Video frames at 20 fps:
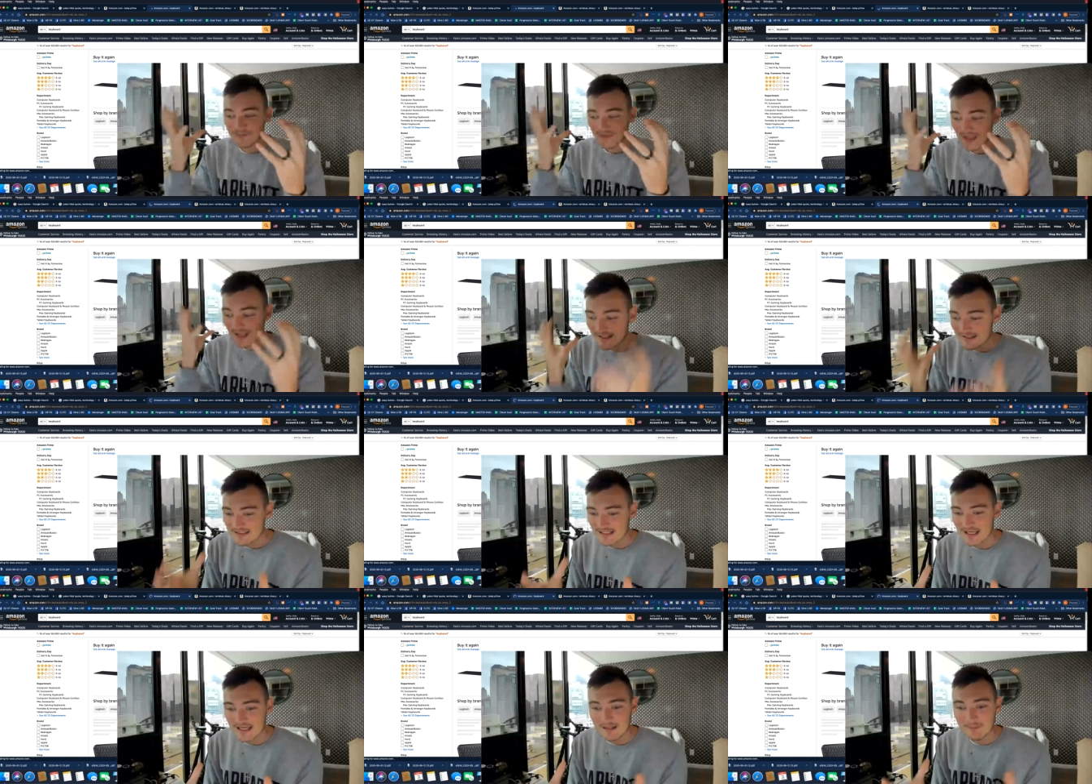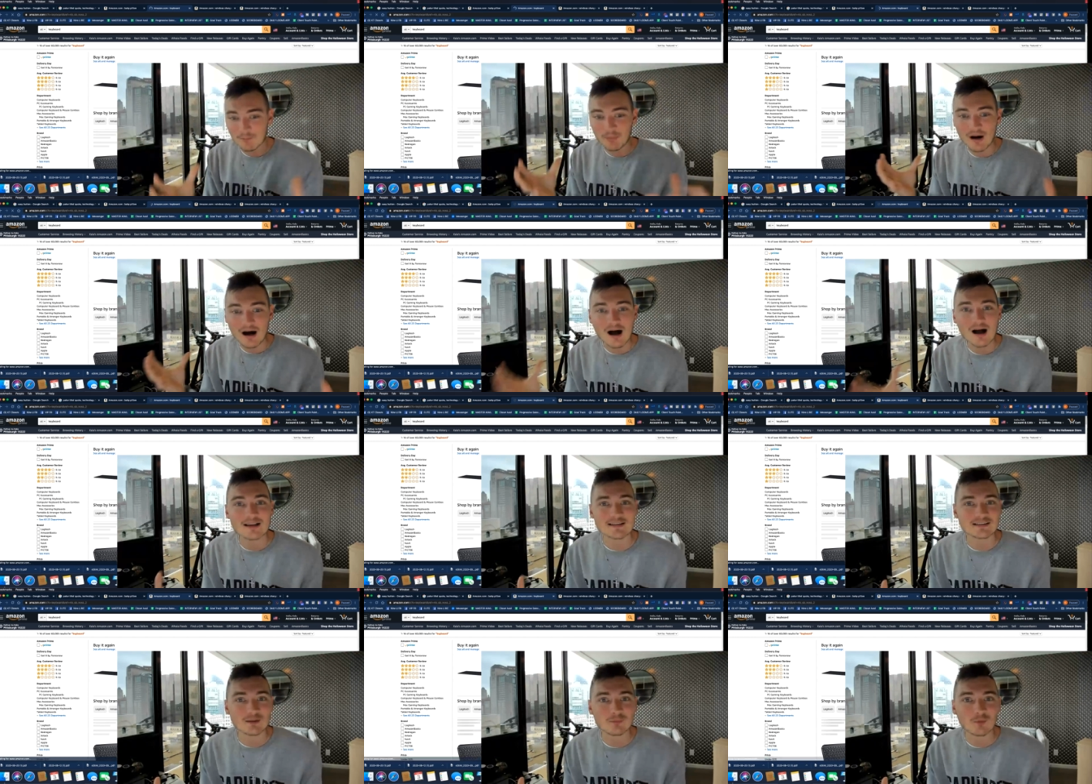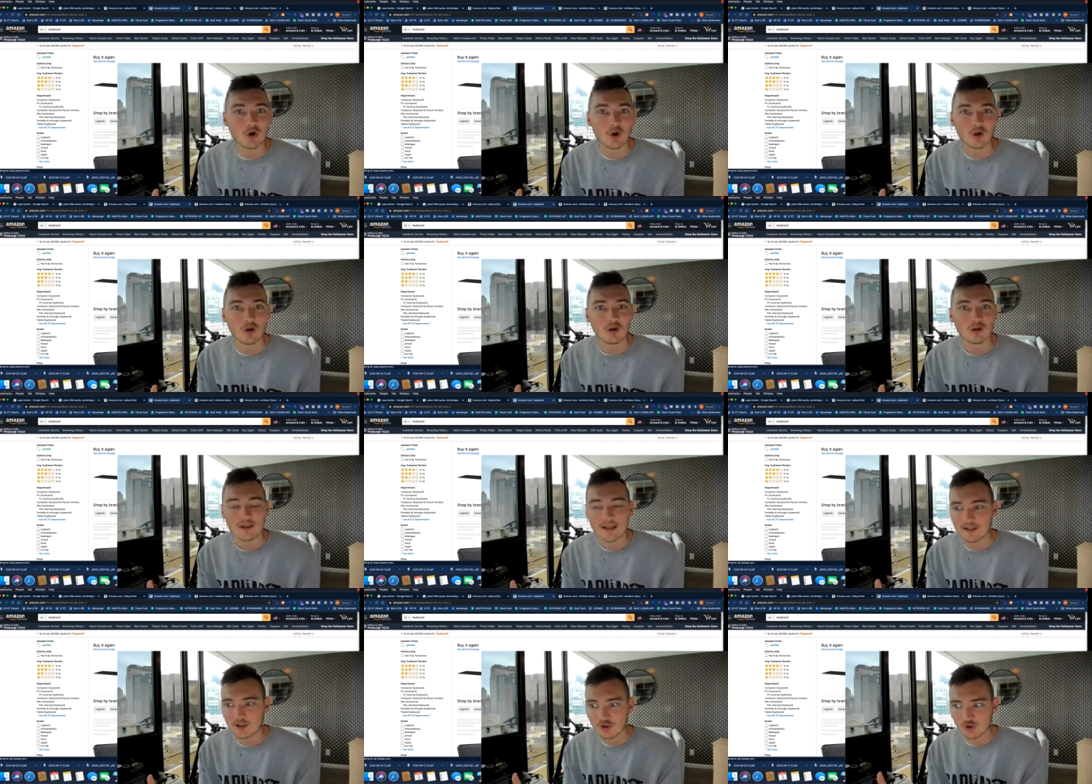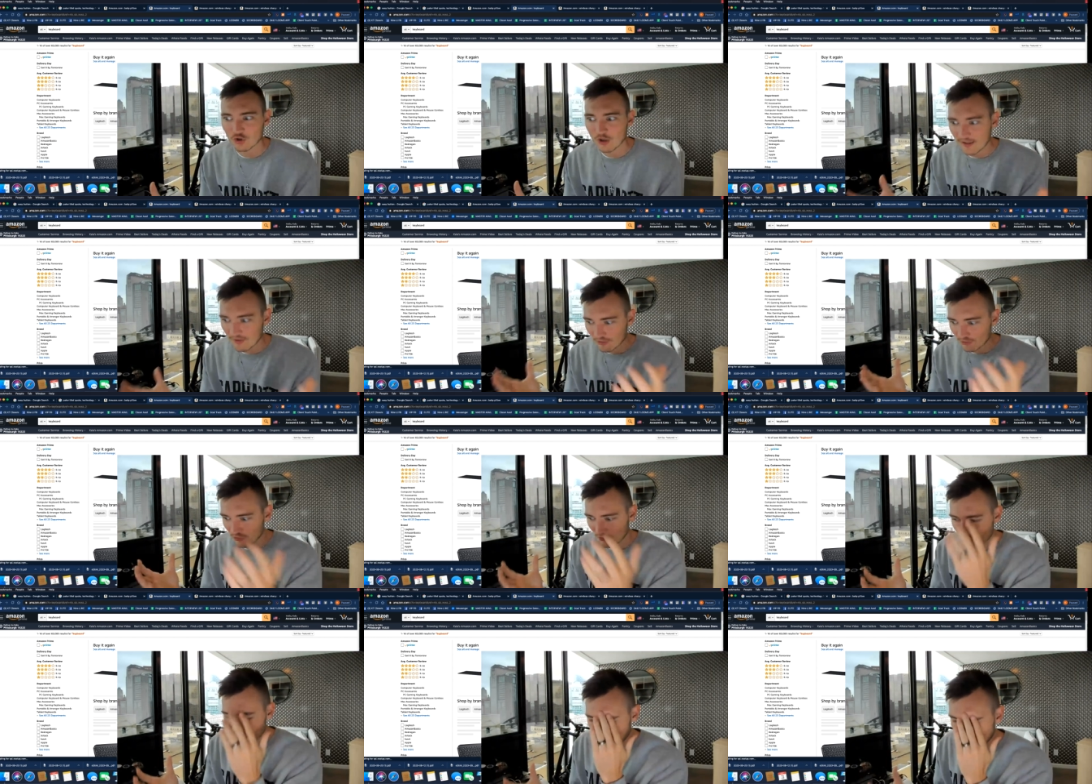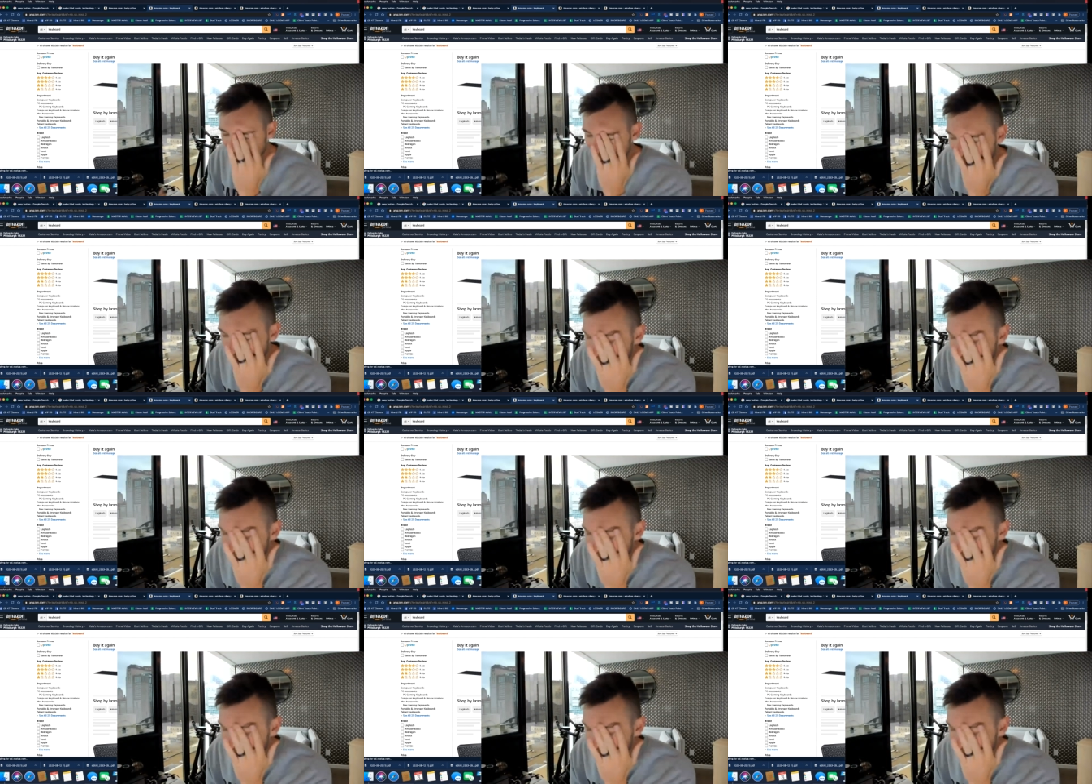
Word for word: It's impossible. Like, you're like, you're, you're like,